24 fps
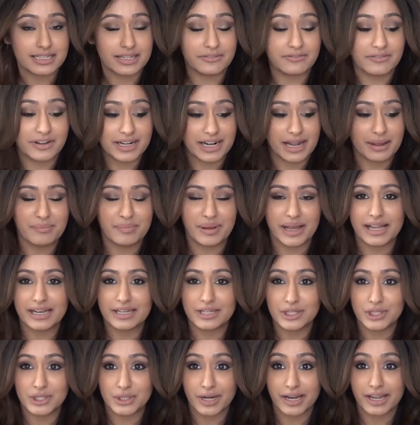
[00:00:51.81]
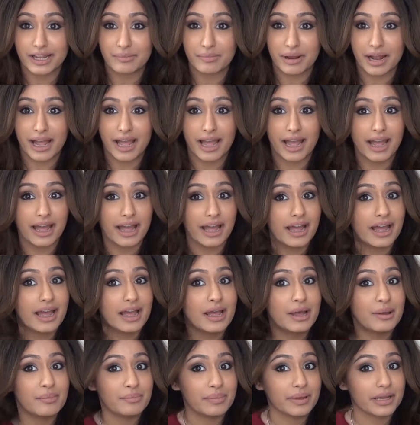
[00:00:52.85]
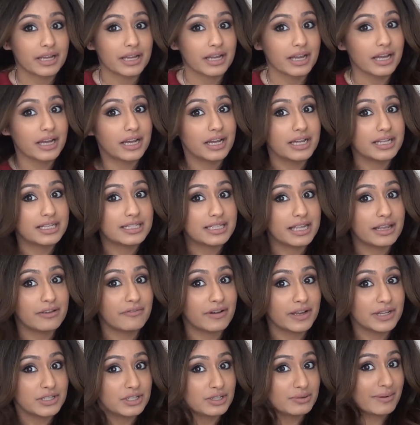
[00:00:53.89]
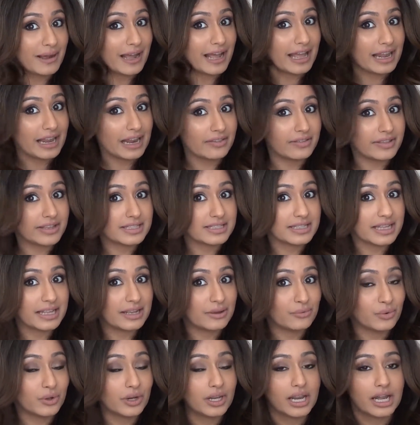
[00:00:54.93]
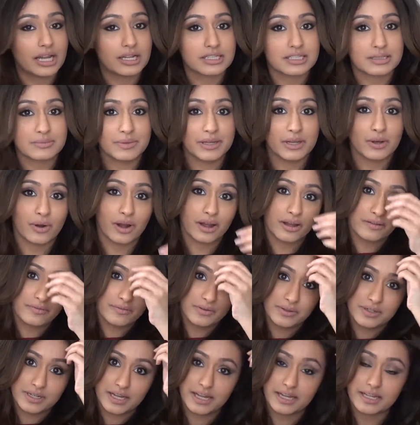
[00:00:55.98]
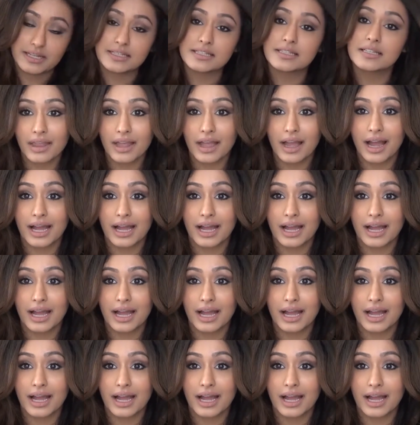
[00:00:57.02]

In fact, I barely straighten my hair because if I do my hair like this, it will last me quite a few days.